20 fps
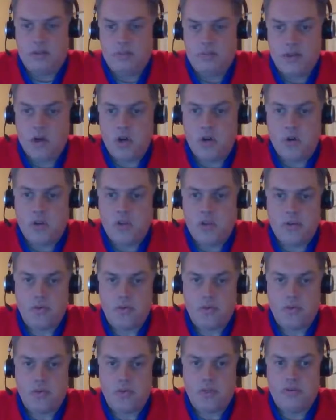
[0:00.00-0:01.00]
no
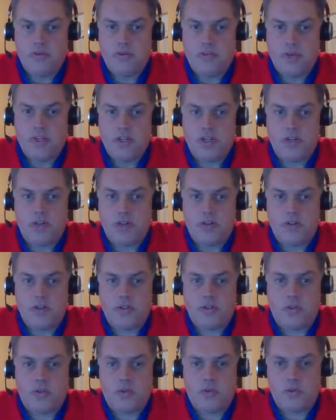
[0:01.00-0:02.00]
other information at all.
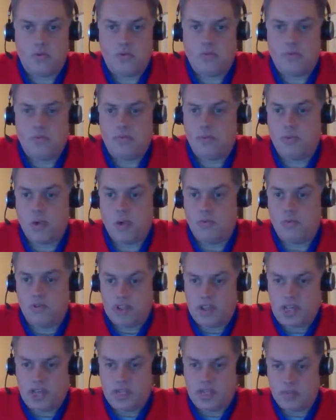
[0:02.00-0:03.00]
So
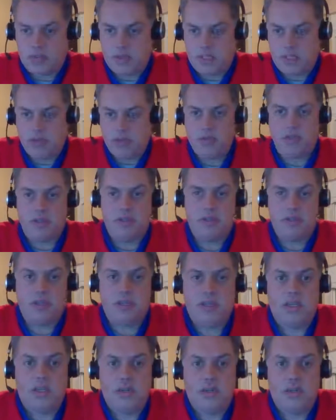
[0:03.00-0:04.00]
hopefully that'll be coming
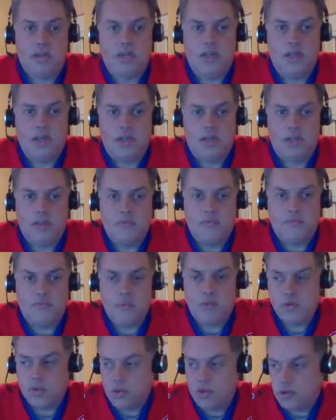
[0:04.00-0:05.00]
in
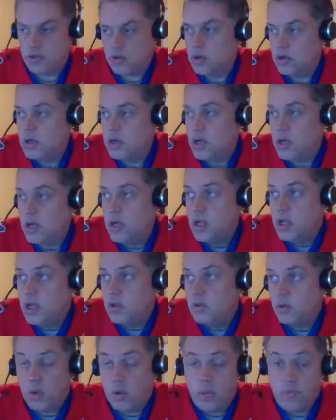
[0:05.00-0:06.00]
future.
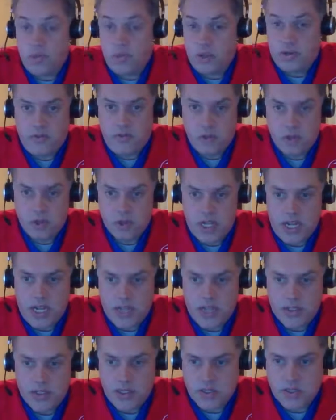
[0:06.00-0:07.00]
Well, hopefully in future
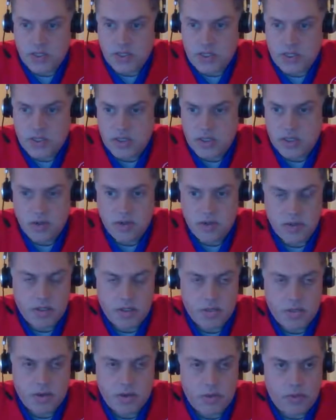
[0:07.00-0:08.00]
days, because the season starts
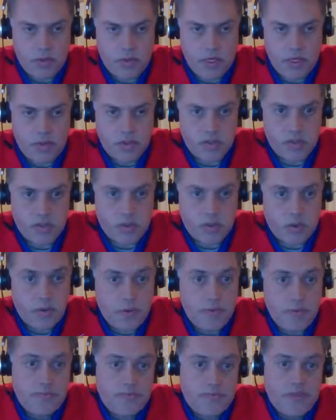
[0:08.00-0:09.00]
in about 3. So
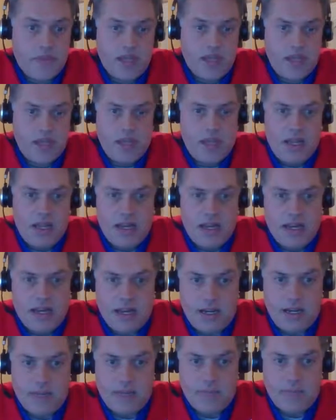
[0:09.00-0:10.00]

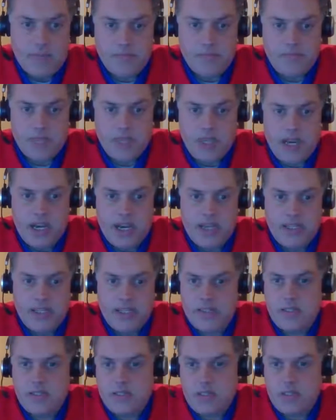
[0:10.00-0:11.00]
I
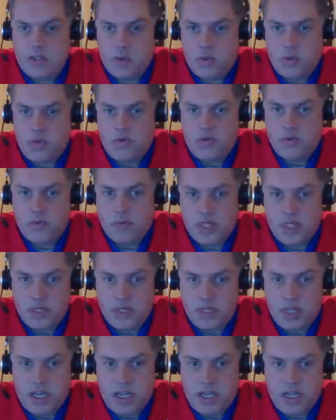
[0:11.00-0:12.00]
did see a tweet from
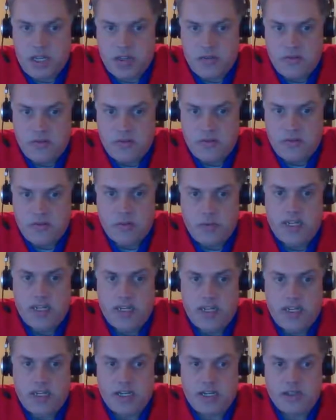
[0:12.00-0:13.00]
Tyson Geit
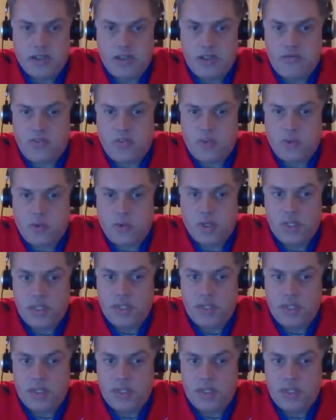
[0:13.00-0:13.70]
confirming that NLL TV